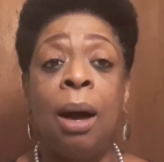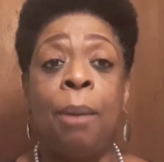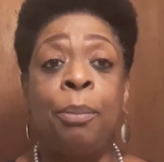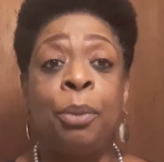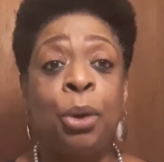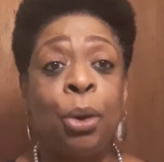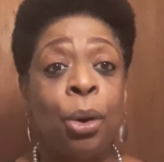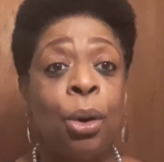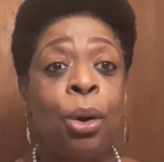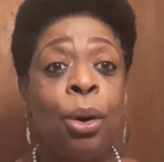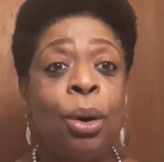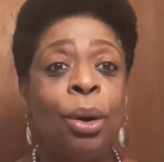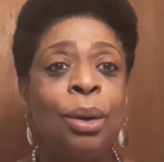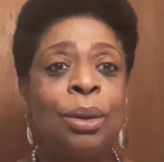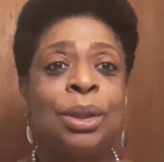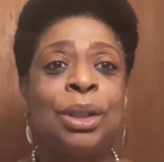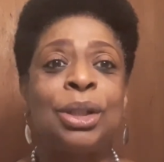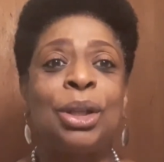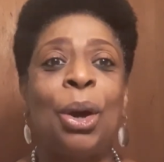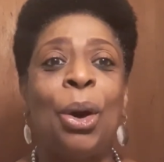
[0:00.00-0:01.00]

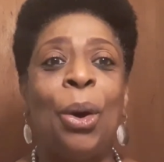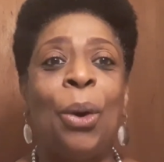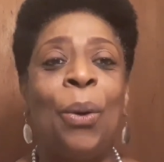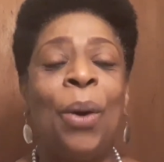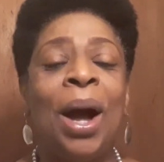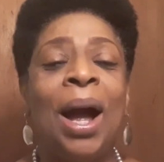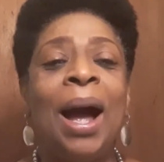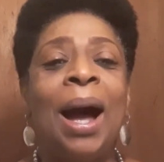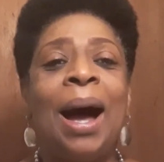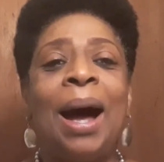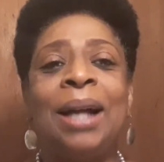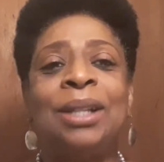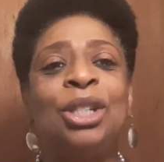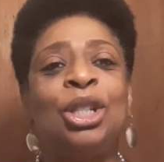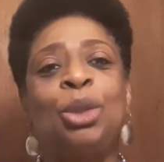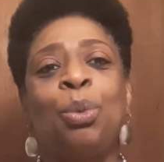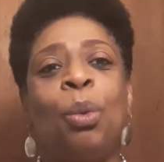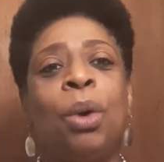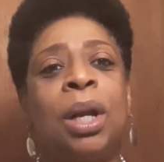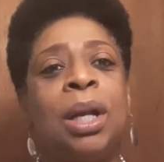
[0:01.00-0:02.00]
curls. So I
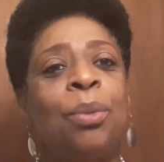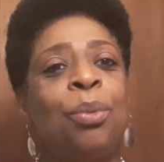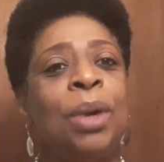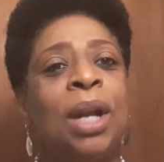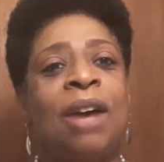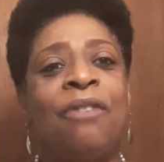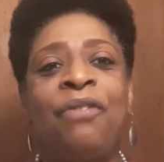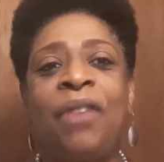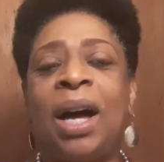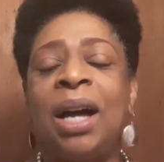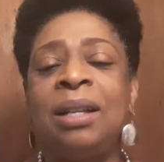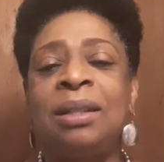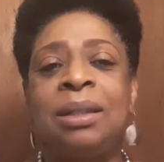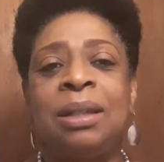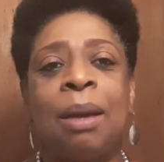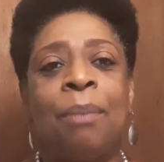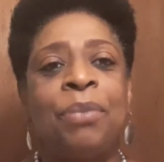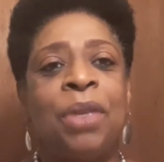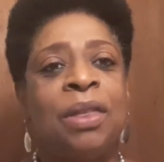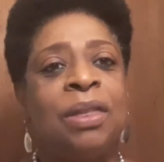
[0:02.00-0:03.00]
just wanted, when I find
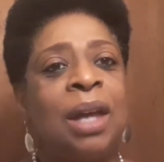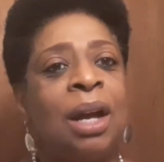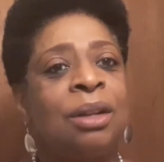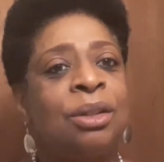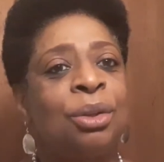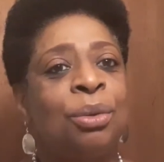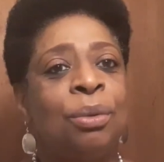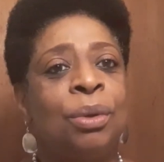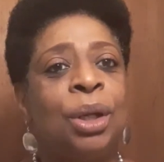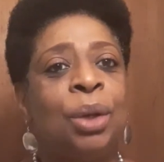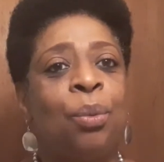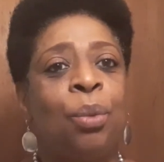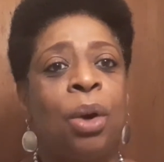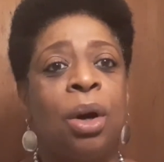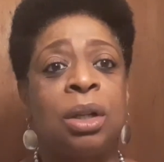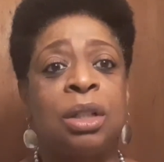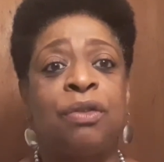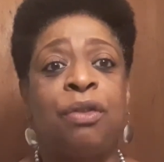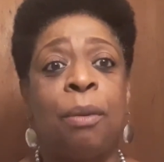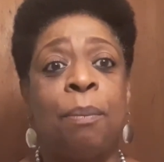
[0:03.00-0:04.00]
something that truly
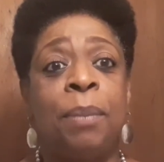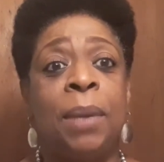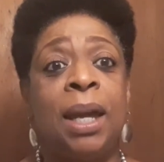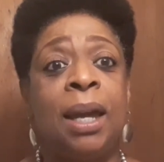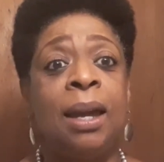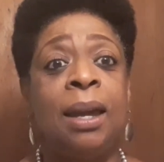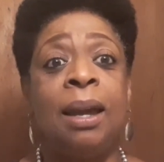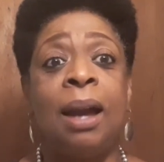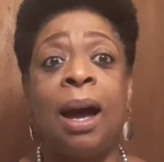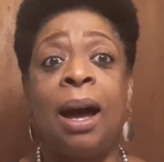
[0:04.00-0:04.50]
works for me,